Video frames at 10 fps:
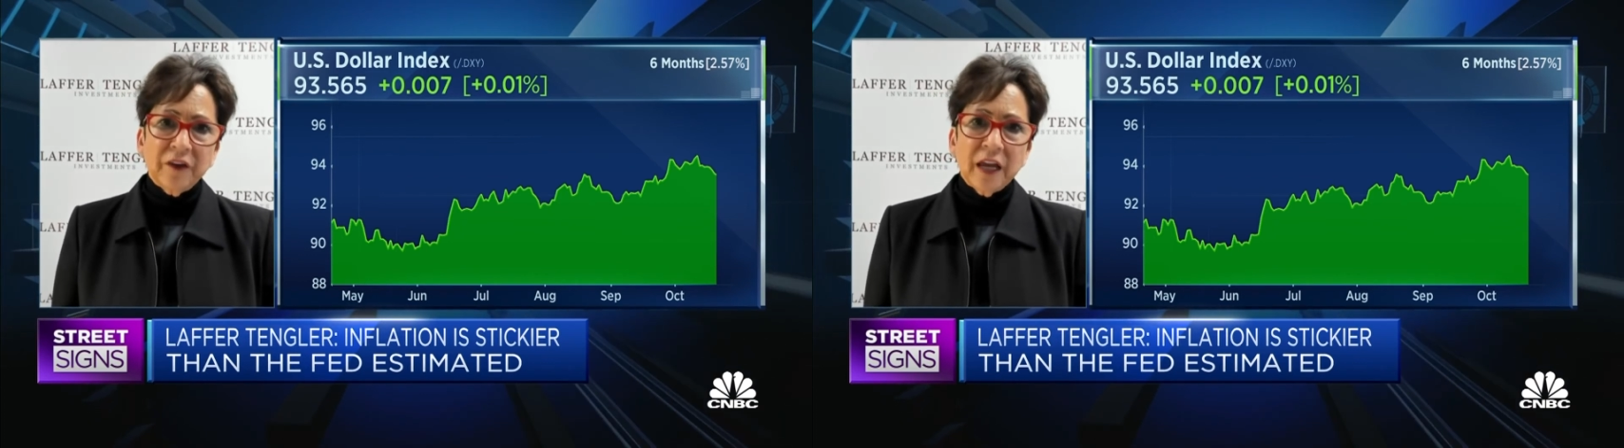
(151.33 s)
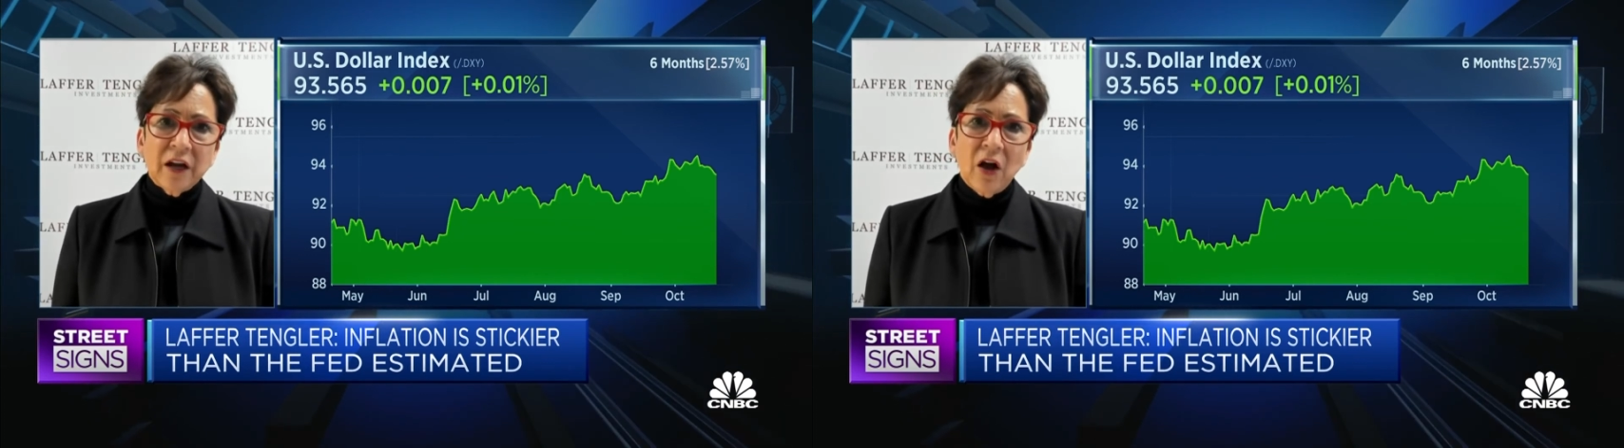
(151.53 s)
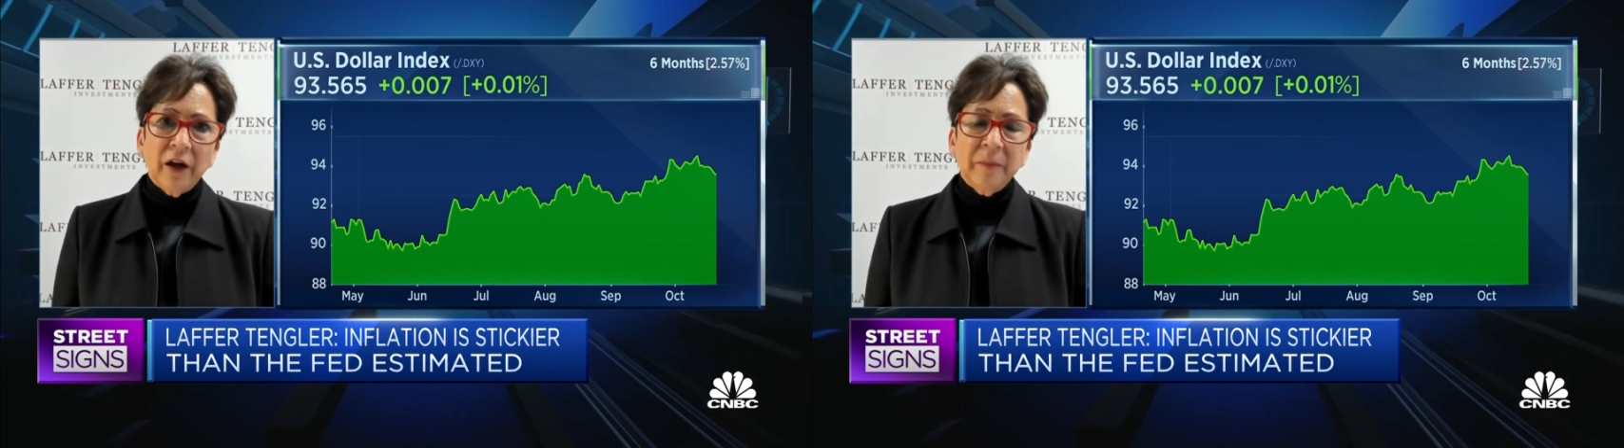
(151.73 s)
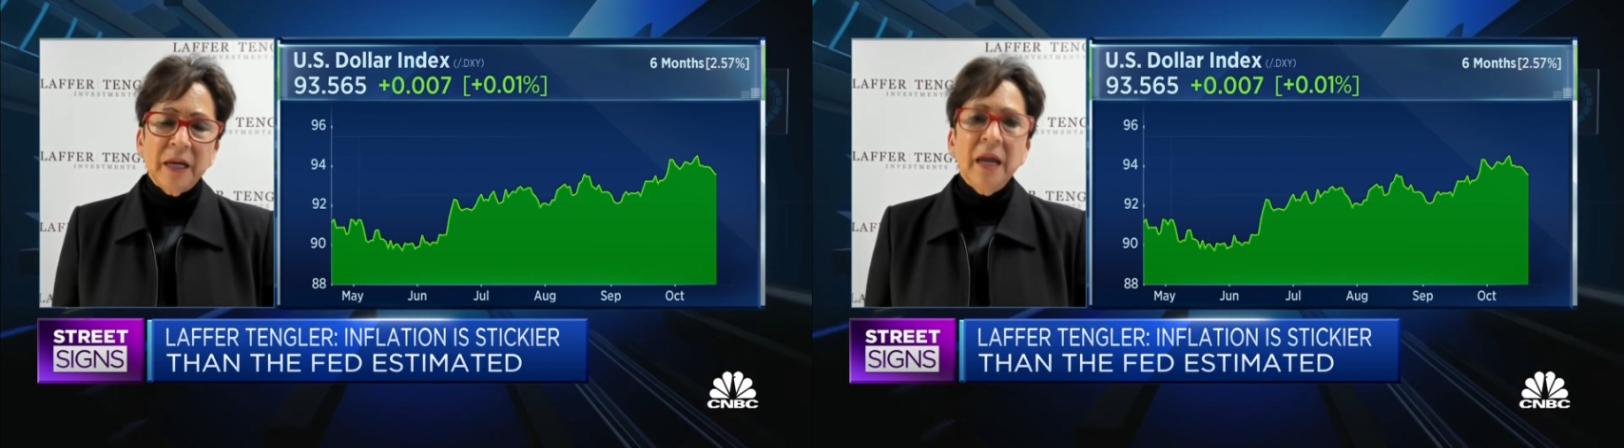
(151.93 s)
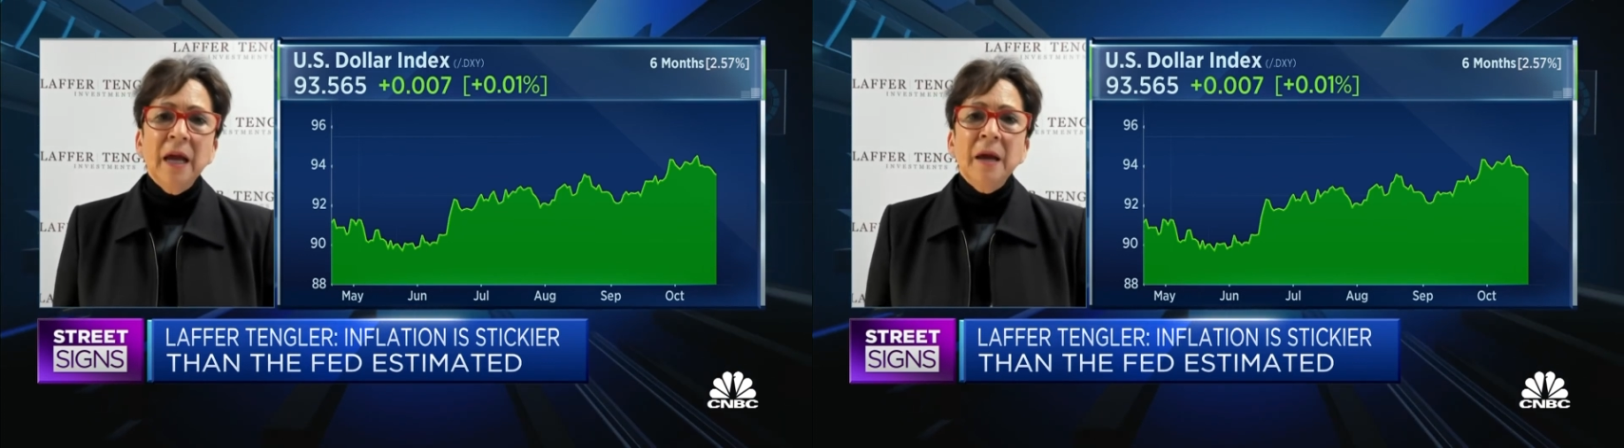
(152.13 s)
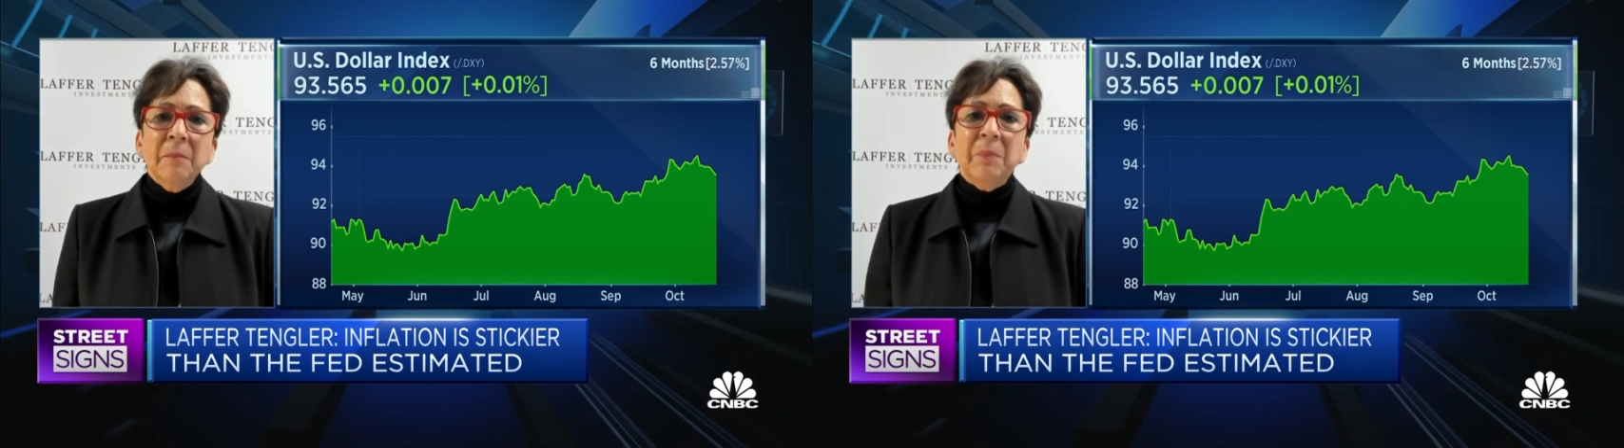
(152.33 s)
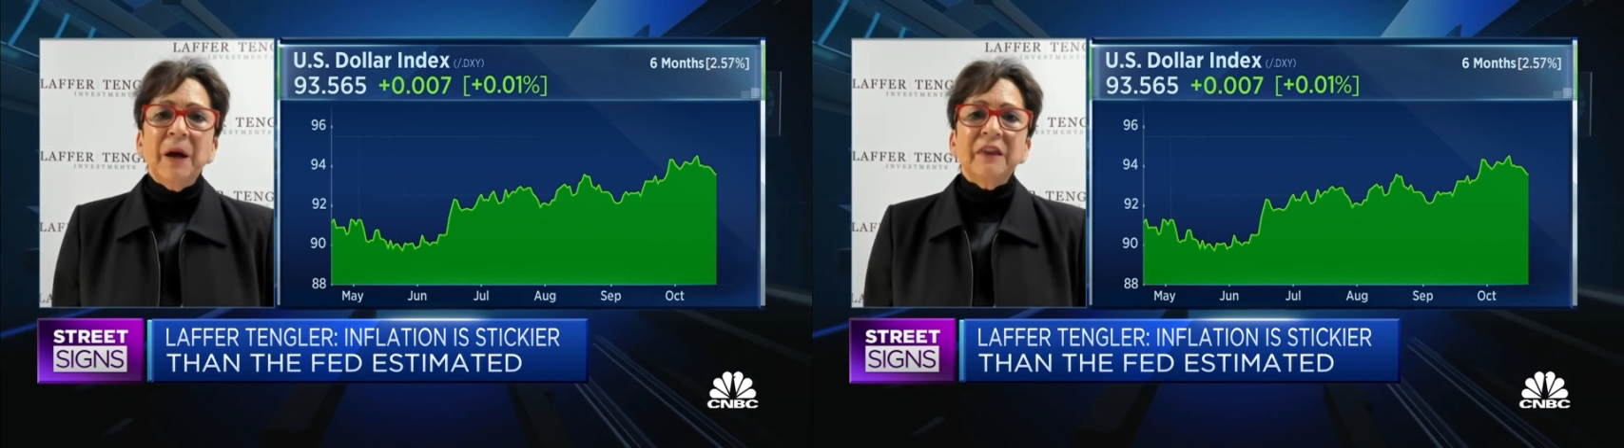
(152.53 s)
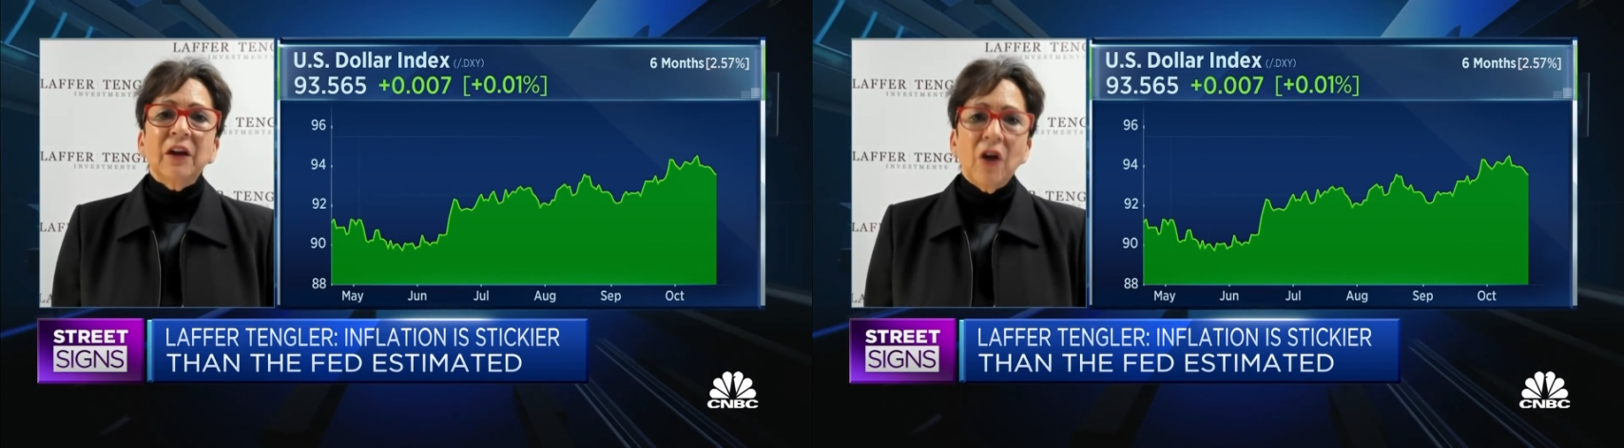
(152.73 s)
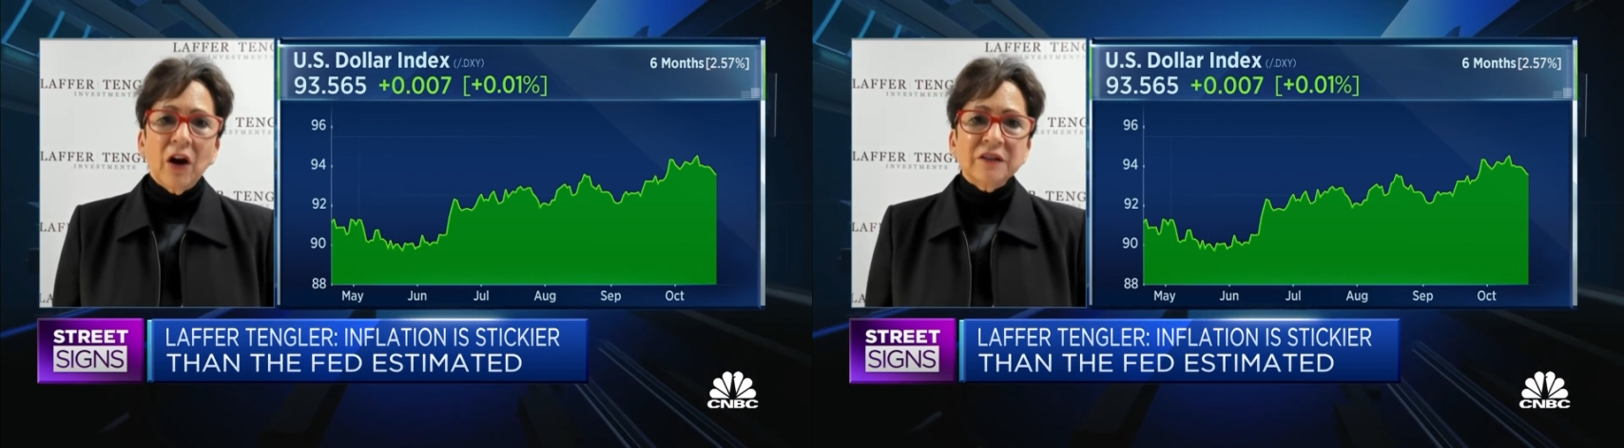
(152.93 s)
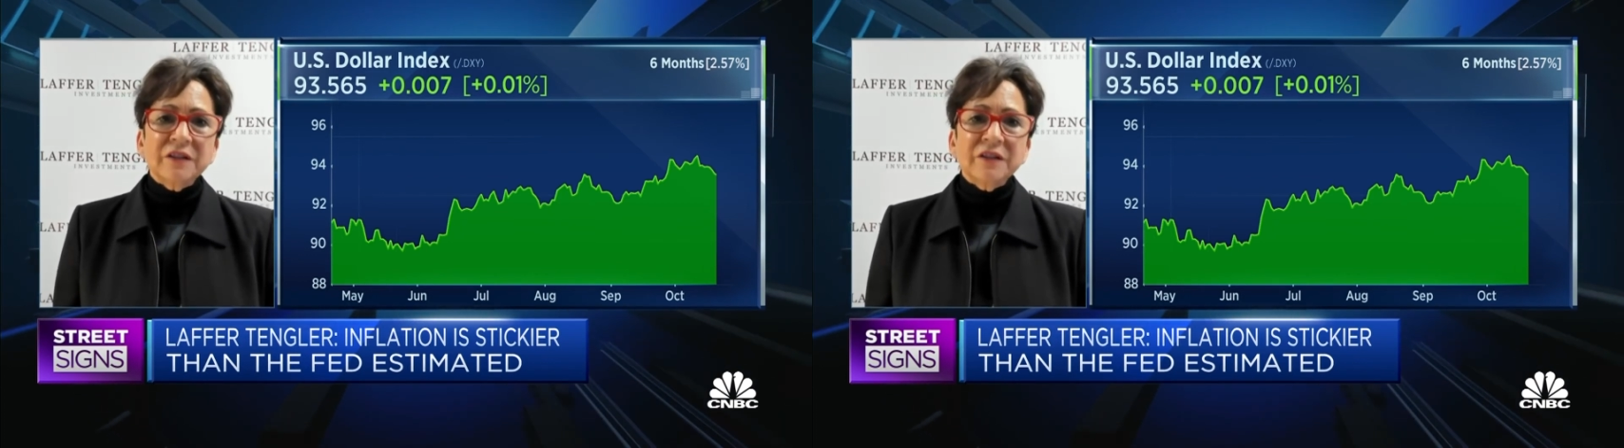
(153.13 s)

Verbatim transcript: the economy, but there are